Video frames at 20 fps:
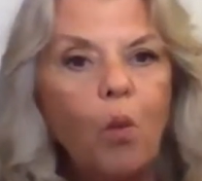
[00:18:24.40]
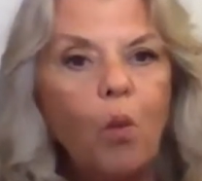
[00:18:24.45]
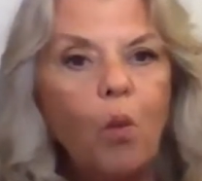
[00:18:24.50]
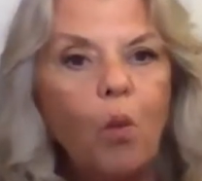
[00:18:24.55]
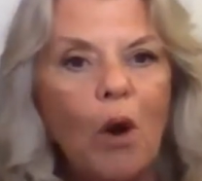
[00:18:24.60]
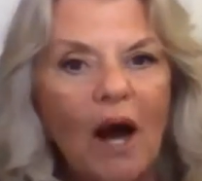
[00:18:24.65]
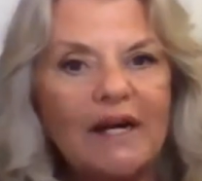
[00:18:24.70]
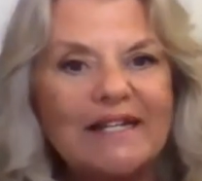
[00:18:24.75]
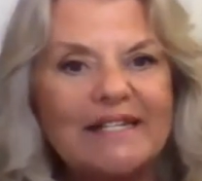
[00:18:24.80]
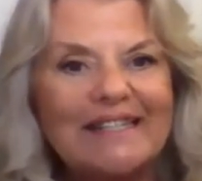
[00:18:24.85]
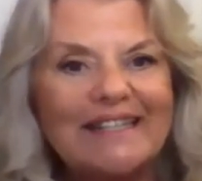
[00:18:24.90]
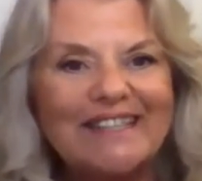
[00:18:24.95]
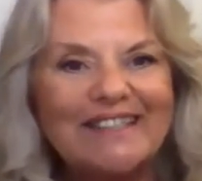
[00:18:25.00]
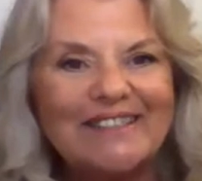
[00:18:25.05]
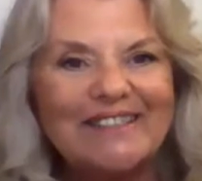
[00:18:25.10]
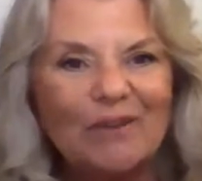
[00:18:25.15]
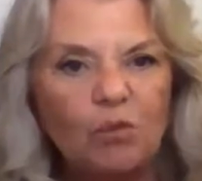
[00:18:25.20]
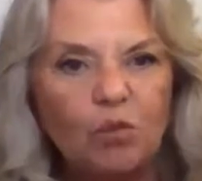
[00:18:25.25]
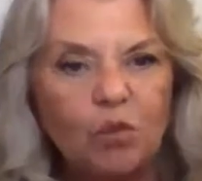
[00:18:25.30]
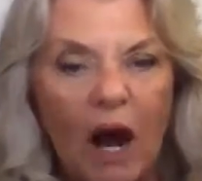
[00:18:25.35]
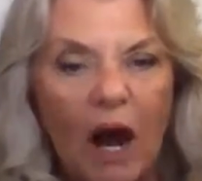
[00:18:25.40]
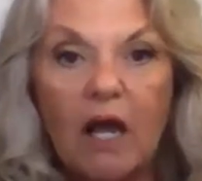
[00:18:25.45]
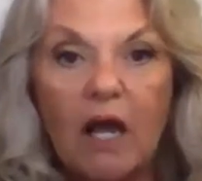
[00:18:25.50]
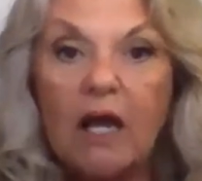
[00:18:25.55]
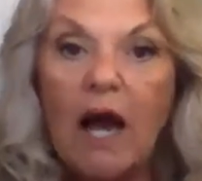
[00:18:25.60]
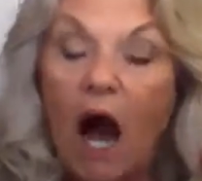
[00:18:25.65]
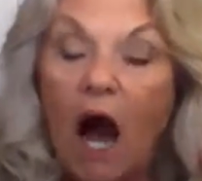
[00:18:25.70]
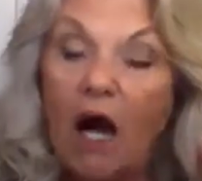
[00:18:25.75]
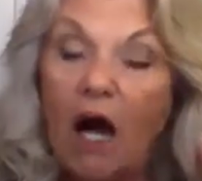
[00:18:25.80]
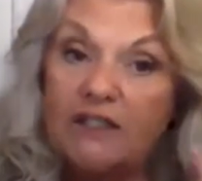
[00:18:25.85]
We want to
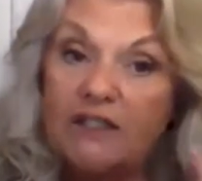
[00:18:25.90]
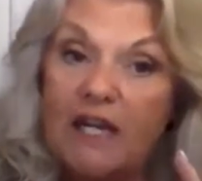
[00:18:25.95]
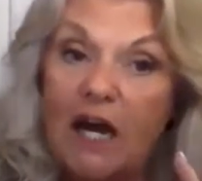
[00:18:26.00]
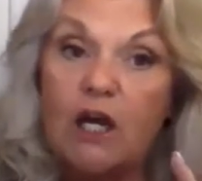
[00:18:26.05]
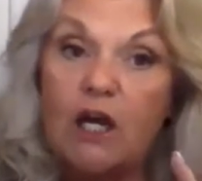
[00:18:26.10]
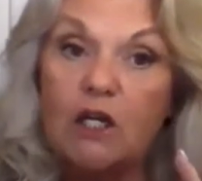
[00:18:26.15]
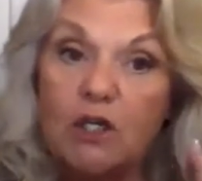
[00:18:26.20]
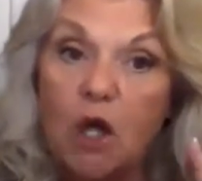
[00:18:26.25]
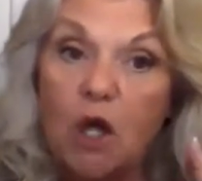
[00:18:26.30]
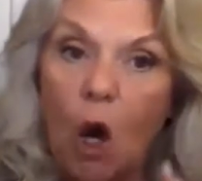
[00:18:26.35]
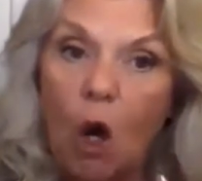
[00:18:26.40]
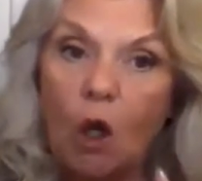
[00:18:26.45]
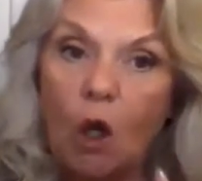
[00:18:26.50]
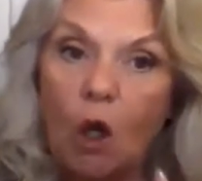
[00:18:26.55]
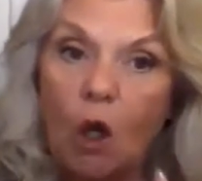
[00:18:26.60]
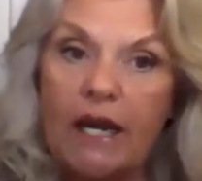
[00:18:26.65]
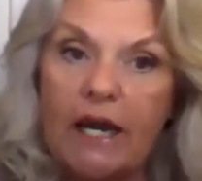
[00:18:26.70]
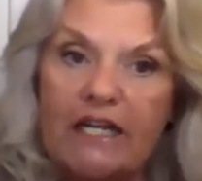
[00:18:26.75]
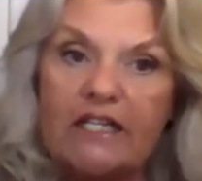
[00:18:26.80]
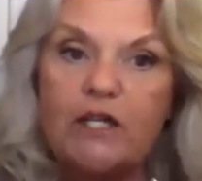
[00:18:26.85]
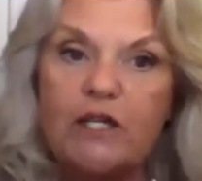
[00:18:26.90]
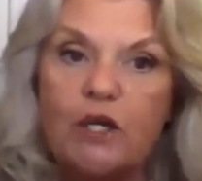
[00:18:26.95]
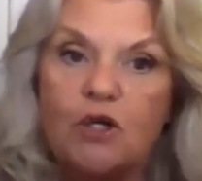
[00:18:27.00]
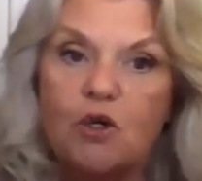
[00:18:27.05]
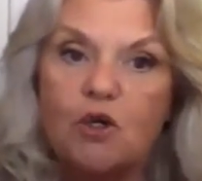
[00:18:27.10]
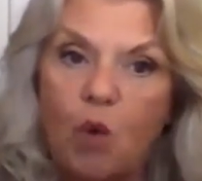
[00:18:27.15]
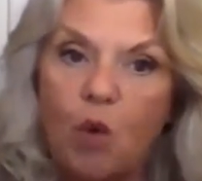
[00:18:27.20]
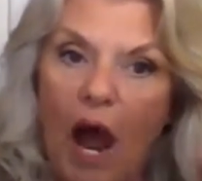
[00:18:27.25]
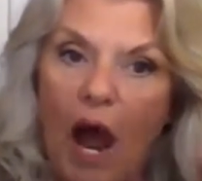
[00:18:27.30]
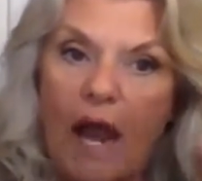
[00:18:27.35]
write, I'll tell you, it's a whole lot
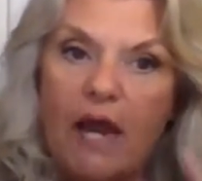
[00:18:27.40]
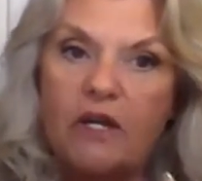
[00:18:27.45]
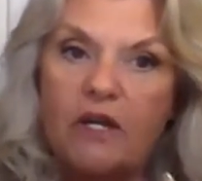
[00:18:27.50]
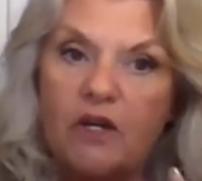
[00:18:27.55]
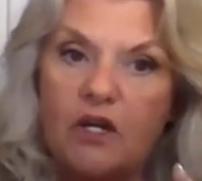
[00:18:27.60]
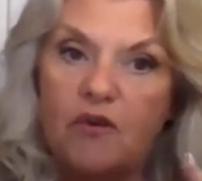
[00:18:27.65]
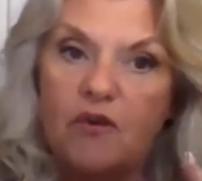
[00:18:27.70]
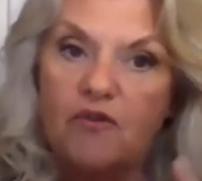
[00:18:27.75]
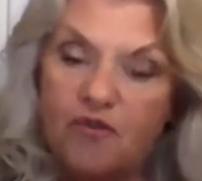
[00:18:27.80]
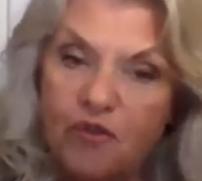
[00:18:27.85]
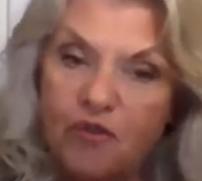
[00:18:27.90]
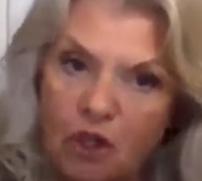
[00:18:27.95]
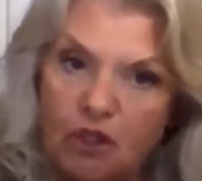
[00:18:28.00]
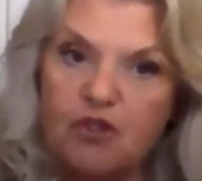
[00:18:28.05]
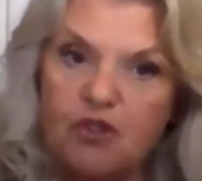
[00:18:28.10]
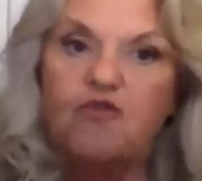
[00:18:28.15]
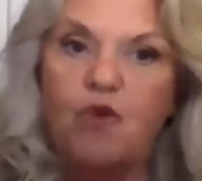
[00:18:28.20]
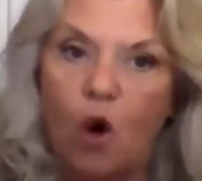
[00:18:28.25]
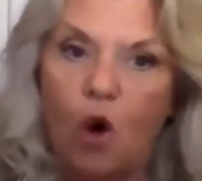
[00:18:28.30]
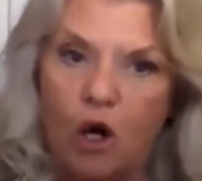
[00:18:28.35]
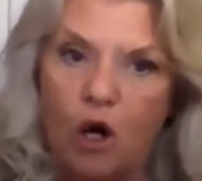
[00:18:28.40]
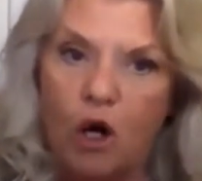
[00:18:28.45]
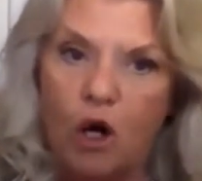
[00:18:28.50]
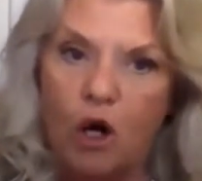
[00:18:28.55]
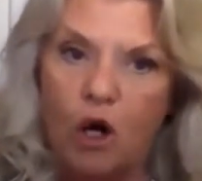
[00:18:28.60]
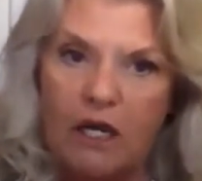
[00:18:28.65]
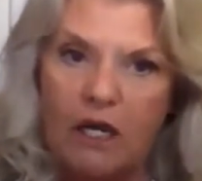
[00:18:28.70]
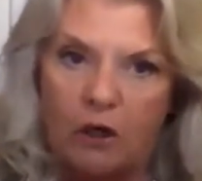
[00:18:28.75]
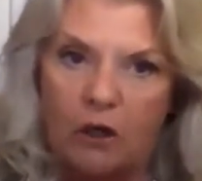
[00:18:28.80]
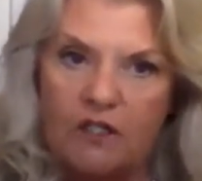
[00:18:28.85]
easier to write your first
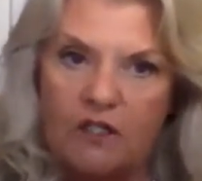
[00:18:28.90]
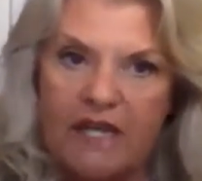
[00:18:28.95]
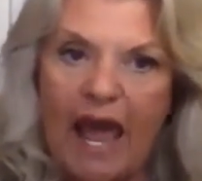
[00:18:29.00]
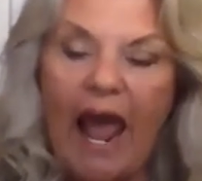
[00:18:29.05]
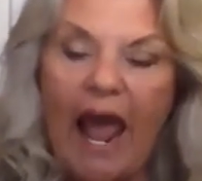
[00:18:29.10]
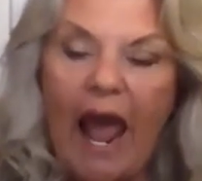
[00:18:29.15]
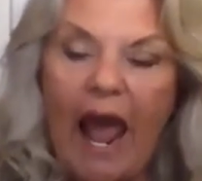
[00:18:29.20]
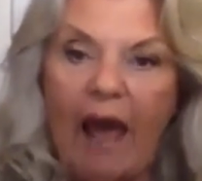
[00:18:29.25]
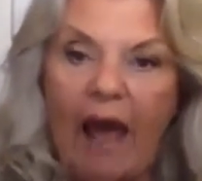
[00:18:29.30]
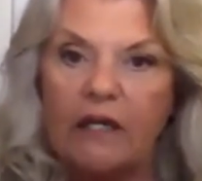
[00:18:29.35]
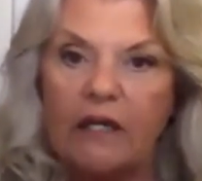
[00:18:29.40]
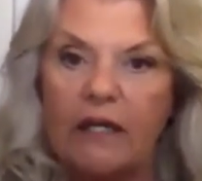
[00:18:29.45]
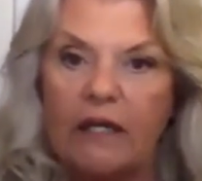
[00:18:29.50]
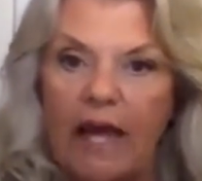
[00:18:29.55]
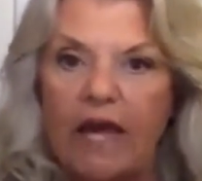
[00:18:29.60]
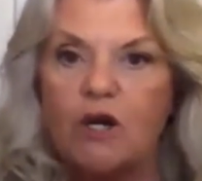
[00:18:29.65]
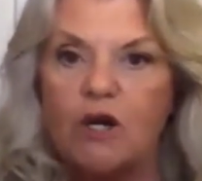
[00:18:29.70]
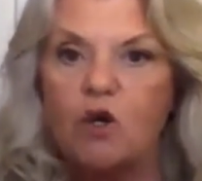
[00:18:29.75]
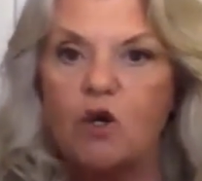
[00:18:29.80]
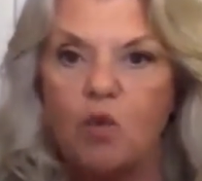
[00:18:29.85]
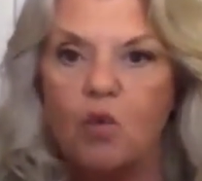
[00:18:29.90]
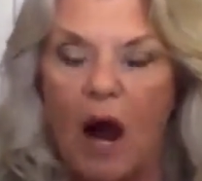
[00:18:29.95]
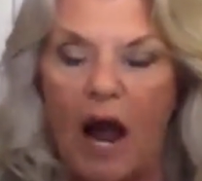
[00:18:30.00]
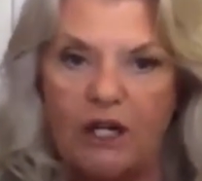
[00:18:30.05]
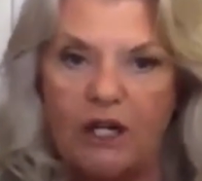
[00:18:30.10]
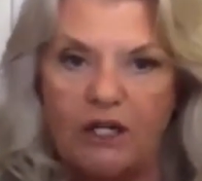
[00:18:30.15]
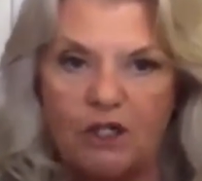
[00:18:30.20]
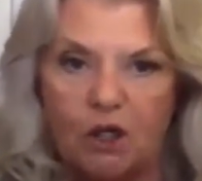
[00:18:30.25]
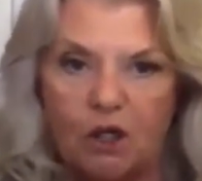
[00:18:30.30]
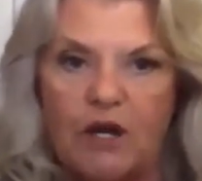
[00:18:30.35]
40 years and then later
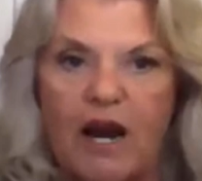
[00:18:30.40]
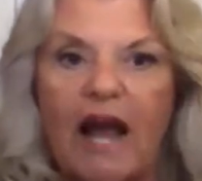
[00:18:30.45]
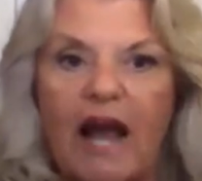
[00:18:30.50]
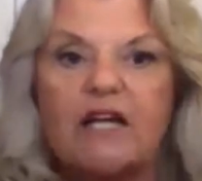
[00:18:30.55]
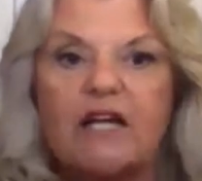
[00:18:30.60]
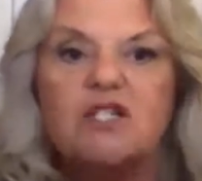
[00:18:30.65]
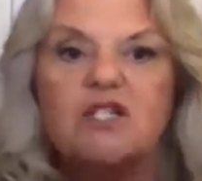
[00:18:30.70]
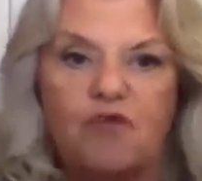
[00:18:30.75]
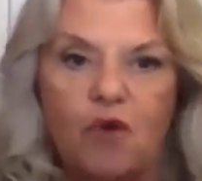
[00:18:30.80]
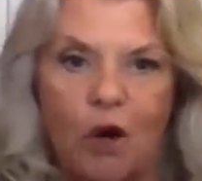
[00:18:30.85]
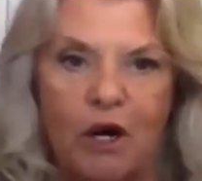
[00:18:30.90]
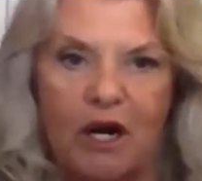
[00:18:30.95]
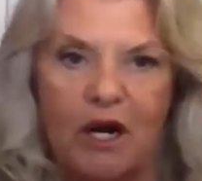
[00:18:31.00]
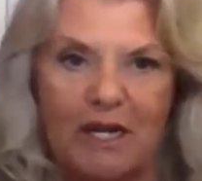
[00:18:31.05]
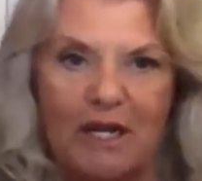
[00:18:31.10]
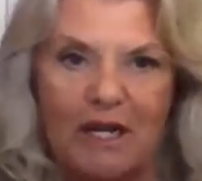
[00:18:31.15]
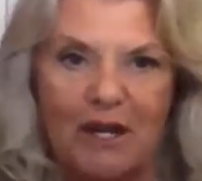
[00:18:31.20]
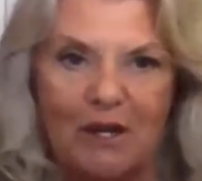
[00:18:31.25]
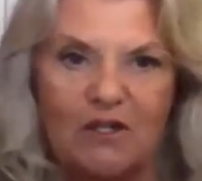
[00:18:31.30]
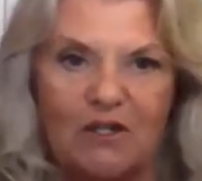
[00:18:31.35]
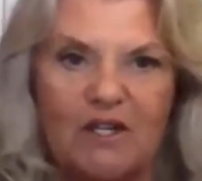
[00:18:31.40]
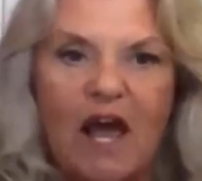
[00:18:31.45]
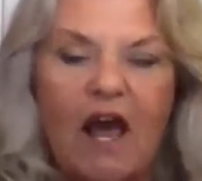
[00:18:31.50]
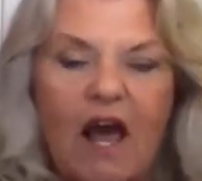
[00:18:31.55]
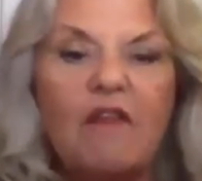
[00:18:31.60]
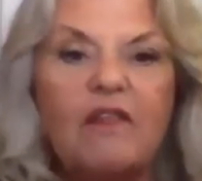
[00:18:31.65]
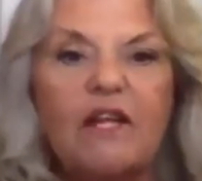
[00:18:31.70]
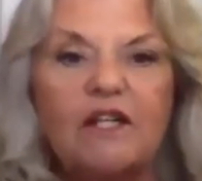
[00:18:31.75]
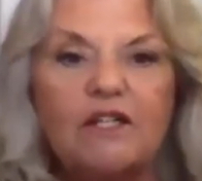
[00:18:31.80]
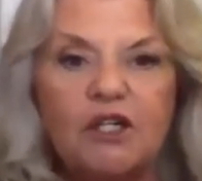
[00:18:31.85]
write your next 40 years
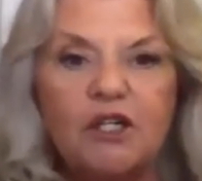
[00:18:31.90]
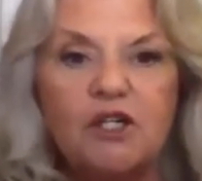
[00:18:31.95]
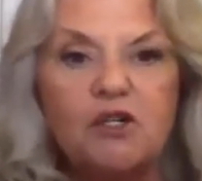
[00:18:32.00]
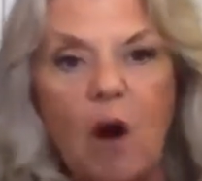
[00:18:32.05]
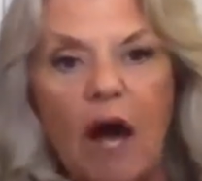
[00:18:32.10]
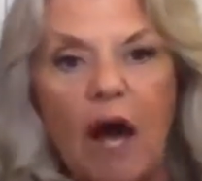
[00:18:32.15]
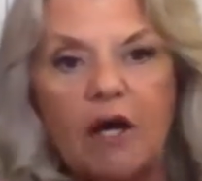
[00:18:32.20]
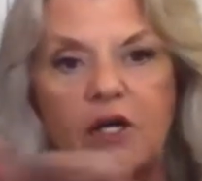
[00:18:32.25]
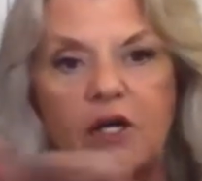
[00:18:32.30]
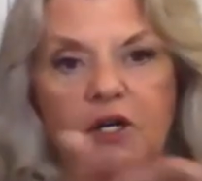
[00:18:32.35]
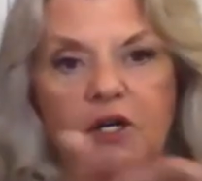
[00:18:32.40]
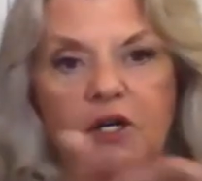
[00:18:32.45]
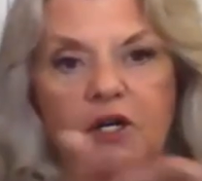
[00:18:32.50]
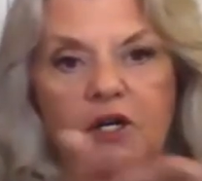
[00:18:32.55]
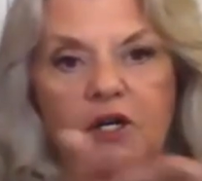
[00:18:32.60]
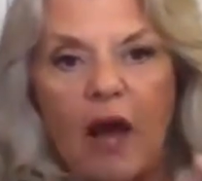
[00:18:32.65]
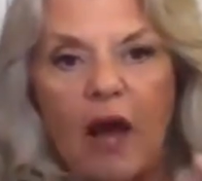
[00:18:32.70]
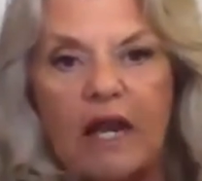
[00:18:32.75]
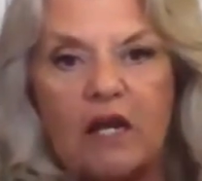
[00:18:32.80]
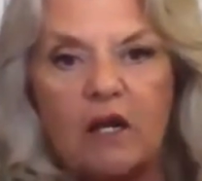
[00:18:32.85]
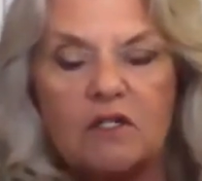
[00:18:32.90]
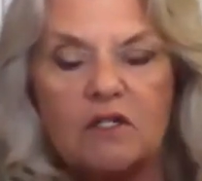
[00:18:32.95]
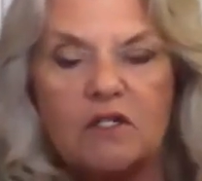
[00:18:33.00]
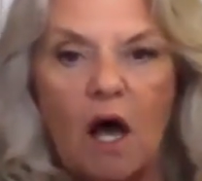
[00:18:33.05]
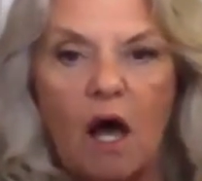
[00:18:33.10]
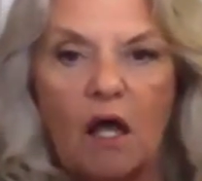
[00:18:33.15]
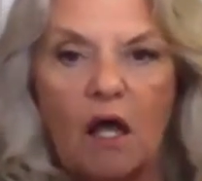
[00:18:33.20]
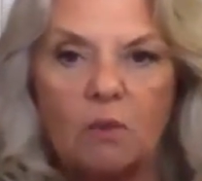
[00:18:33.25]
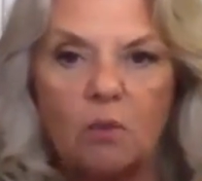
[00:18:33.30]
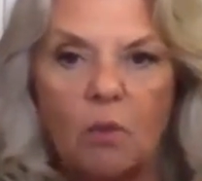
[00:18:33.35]
than to try to do 80
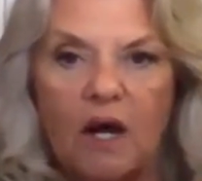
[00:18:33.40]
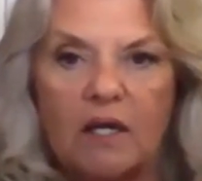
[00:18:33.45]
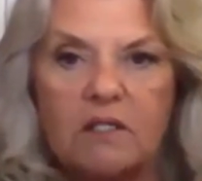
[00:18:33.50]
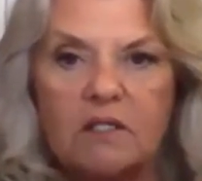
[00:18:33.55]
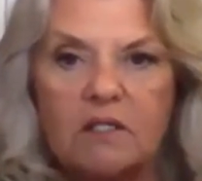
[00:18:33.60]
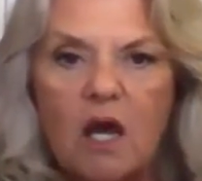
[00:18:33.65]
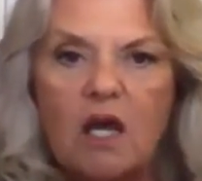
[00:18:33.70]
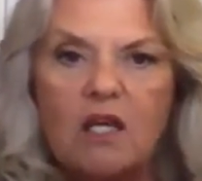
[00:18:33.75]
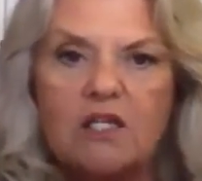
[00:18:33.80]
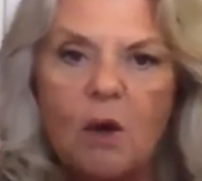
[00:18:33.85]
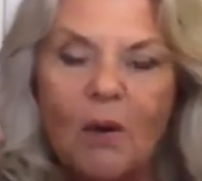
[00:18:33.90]
years all in once.